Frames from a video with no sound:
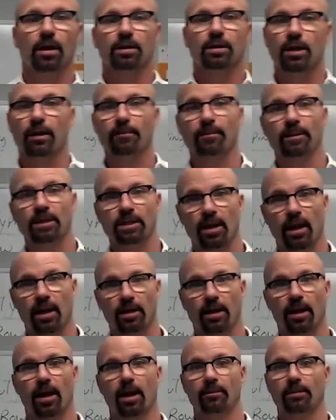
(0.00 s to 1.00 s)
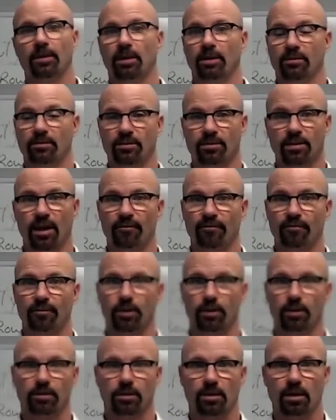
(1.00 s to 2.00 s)
Typing.com is
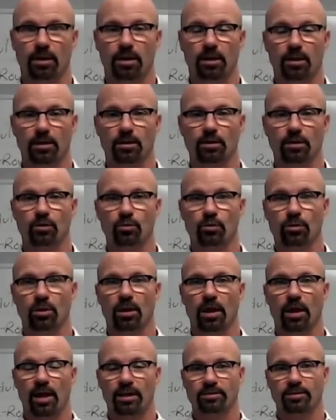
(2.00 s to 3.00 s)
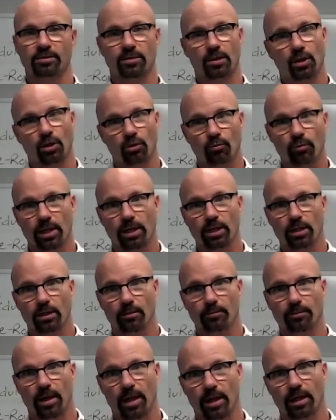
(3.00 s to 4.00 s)
definitely utilized as a curriculum
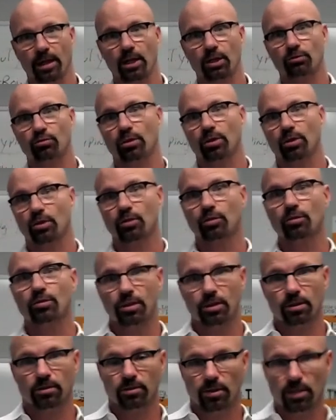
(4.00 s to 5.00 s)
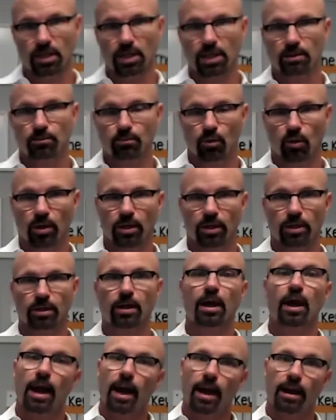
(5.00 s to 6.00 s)
that introduces keyboarding
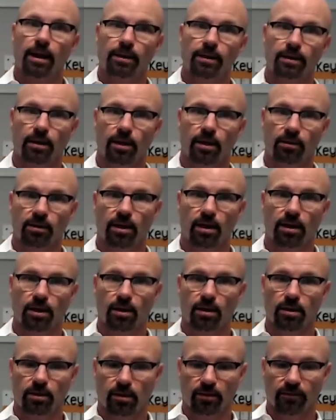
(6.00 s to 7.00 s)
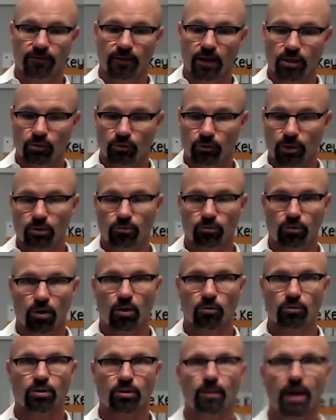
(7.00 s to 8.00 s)
and eventually grow
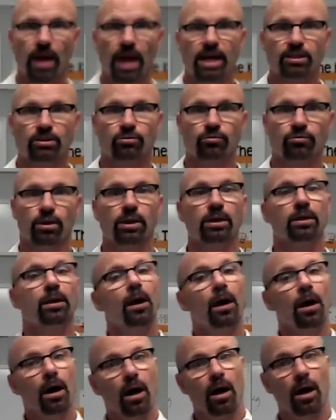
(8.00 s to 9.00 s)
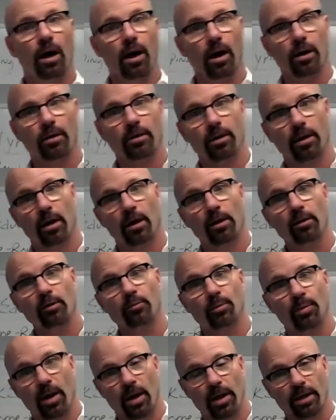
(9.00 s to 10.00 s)
to mastery. Our other
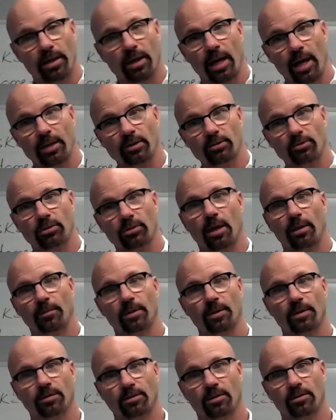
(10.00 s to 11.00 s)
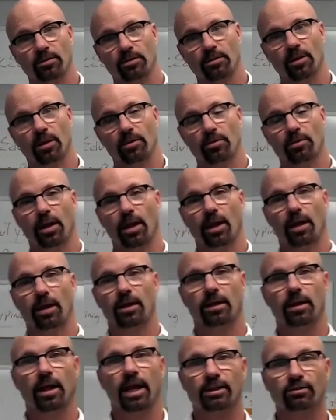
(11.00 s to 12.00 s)
product, EduTyping, is considered a
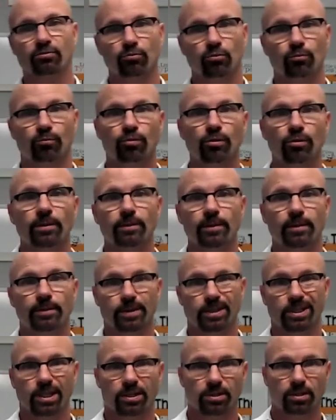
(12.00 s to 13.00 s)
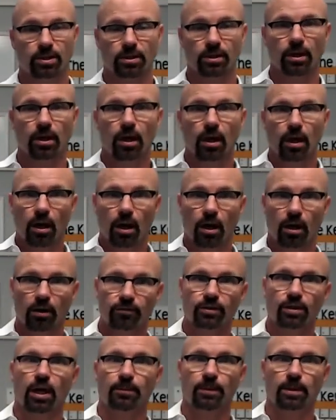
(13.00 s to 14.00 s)
classroom premium edition of
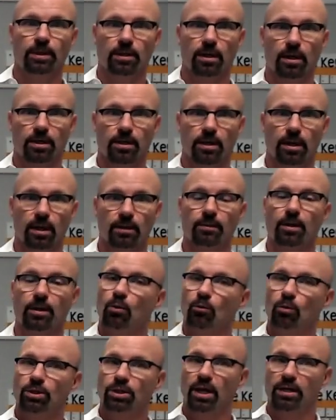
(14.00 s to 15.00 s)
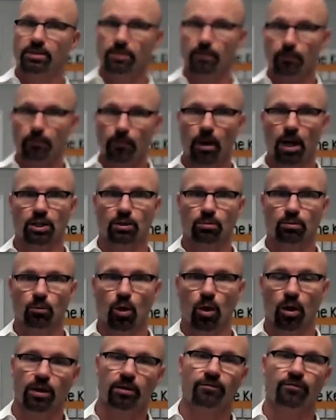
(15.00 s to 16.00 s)
Typing.com, which has a much
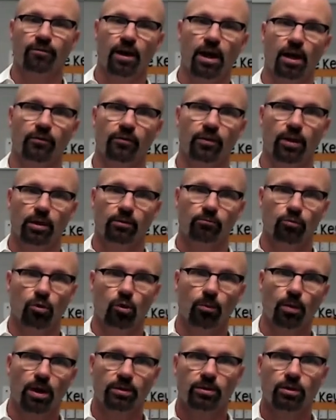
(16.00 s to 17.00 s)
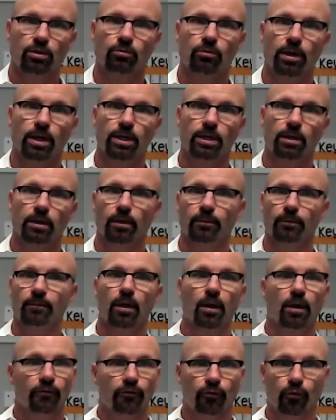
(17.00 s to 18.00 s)
more involved and robust curriculum
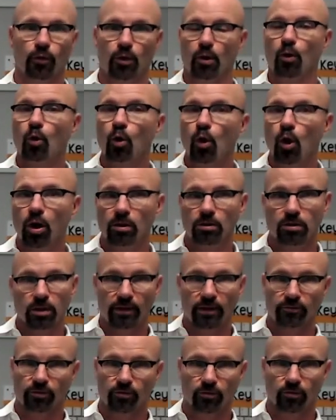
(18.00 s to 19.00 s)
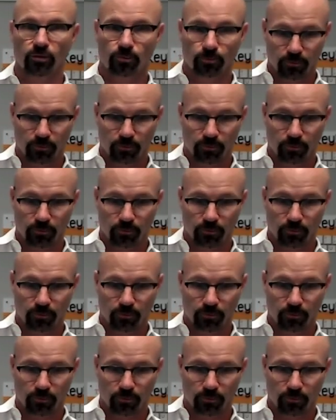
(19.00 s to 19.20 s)
for all levels,